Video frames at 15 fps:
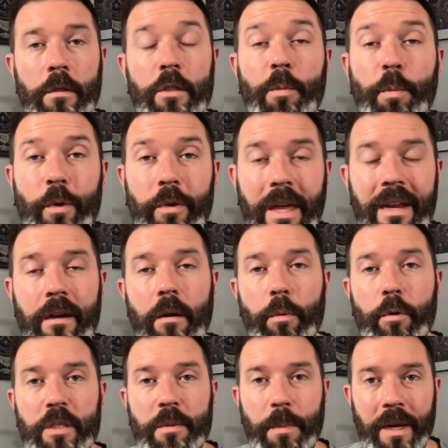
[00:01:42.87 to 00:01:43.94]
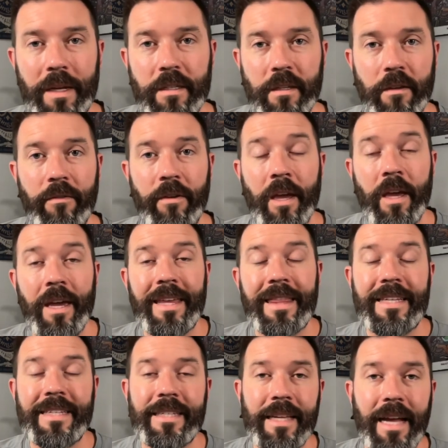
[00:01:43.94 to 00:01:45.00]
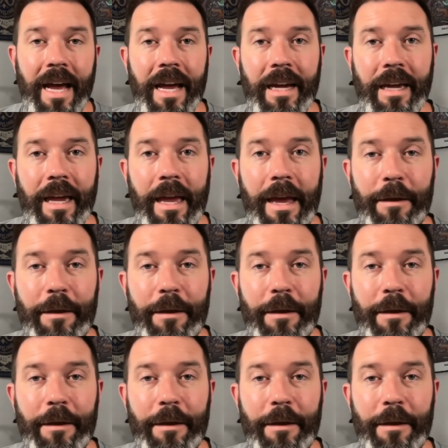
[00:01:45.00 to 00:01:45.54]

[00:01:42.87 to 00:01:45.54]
To put that into perspective, the stock